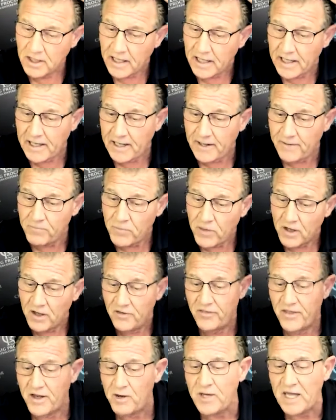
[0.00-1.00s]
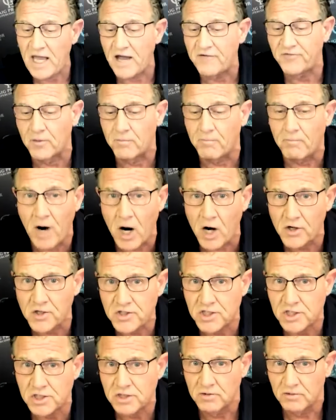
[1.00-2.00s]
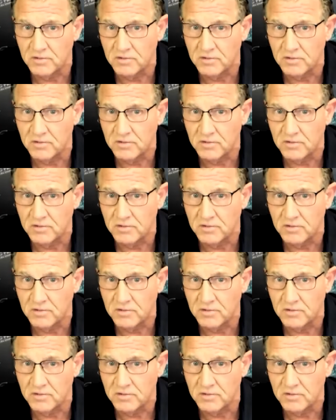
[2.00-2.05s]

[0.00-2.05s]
Um, then we have the March,